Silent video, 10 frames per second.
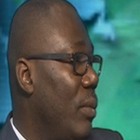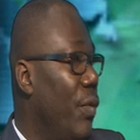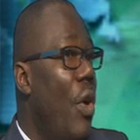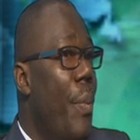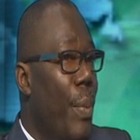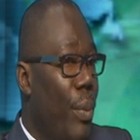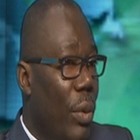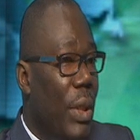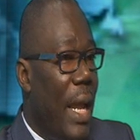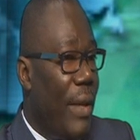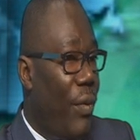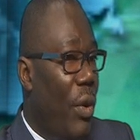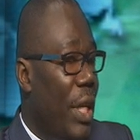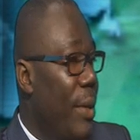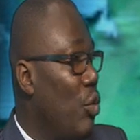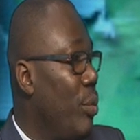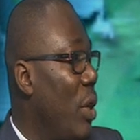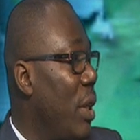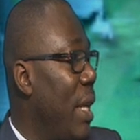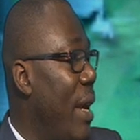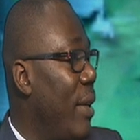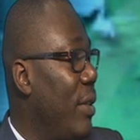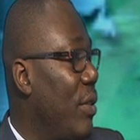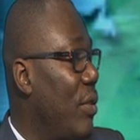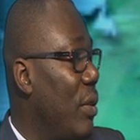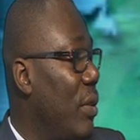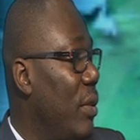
Four people. They had four names will be on the land registry.